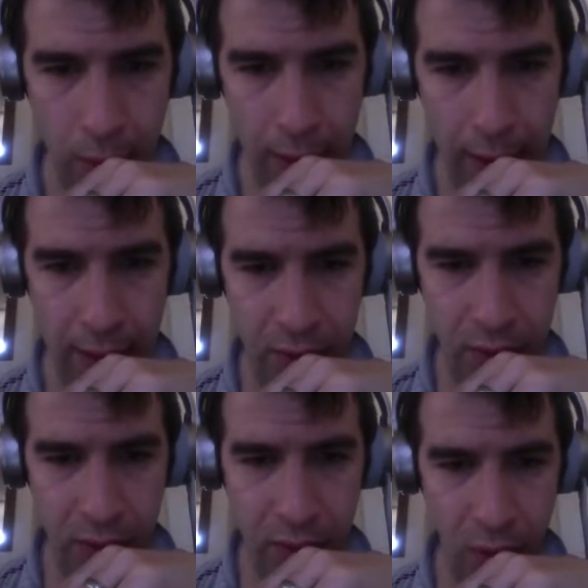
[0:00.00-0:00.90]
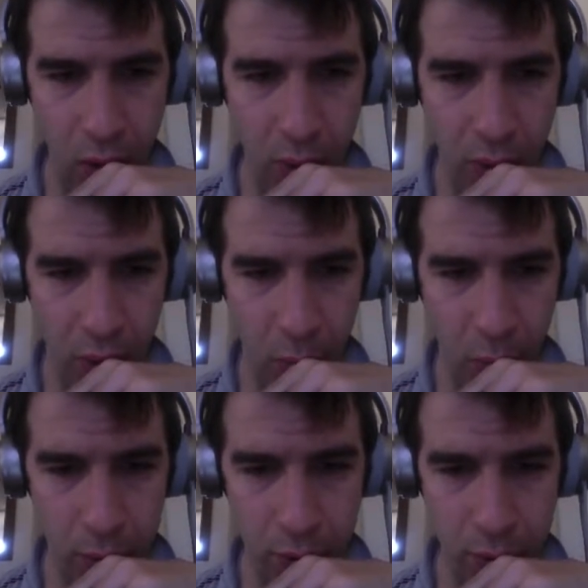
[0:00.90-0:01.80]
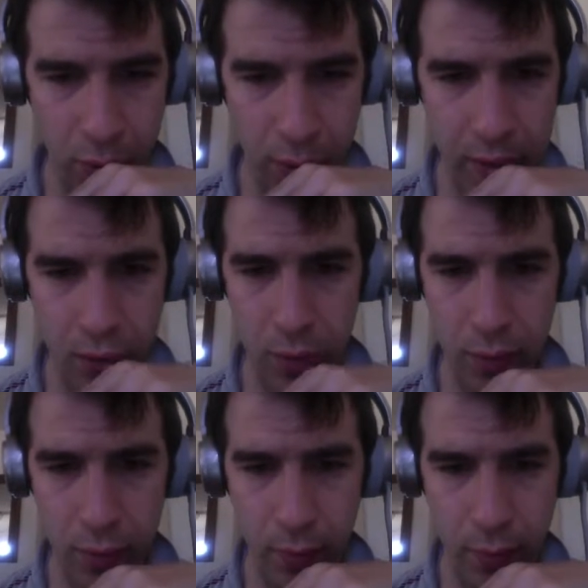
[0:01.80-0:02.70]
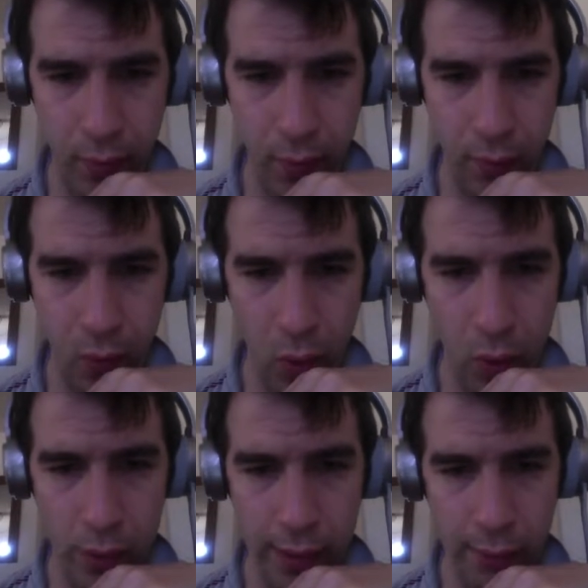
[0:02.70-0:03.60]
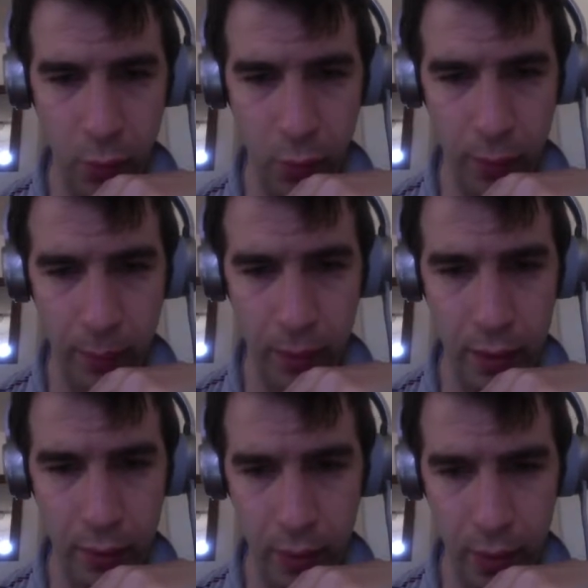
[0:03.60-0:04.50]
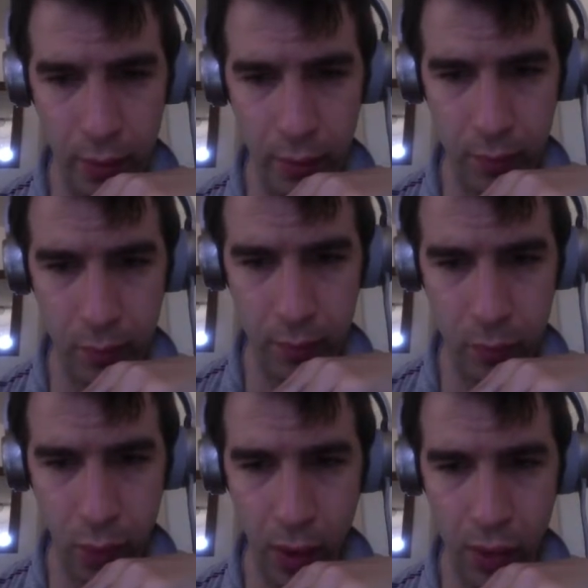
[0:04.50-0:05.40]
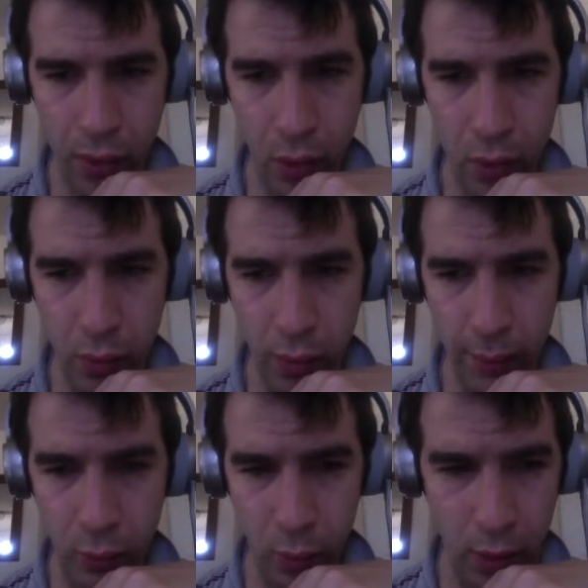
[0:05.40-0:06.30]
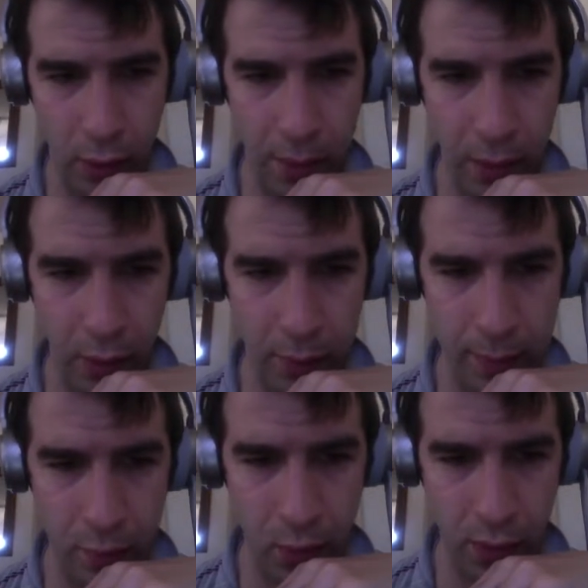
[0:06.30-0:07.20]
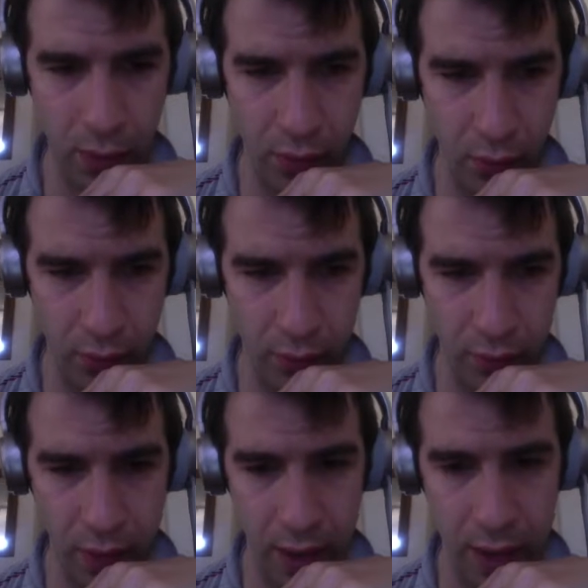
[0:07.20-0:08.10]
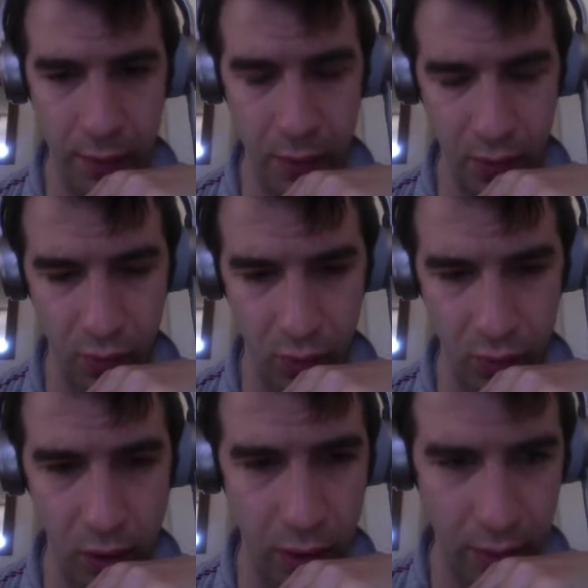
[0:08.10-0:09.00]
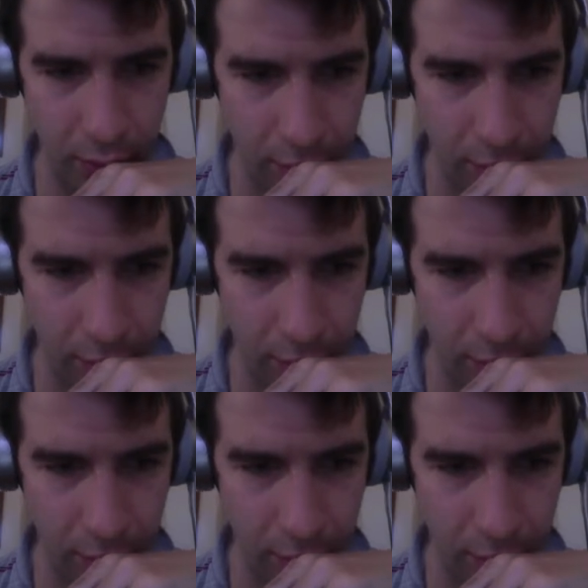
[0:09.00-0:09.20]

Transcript: it says also, once you reach the gold level or above, your prize code claims will automatically be processed if the item is in stock.